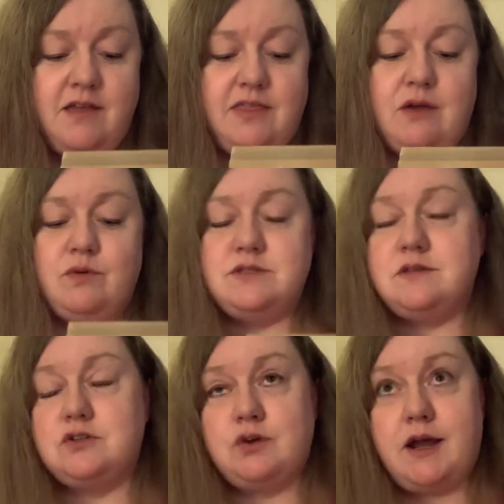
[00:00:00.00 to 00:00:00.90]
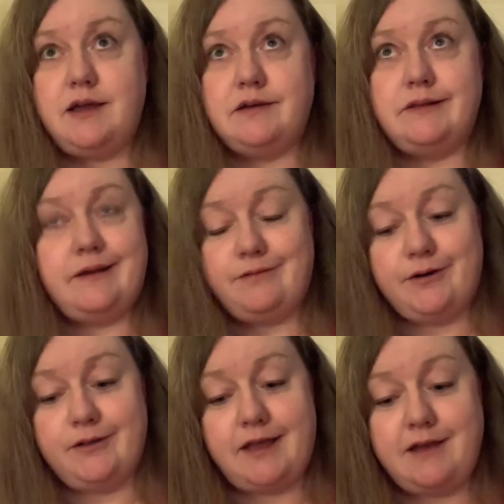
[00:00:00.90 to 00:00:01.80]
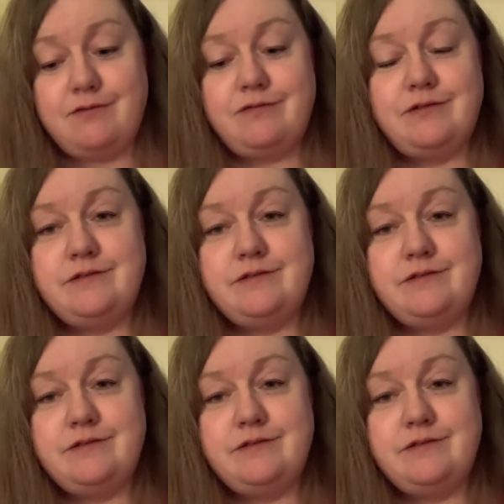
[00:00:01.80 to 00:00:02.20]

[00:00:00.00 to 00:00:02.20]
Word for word: that was the trial of her life.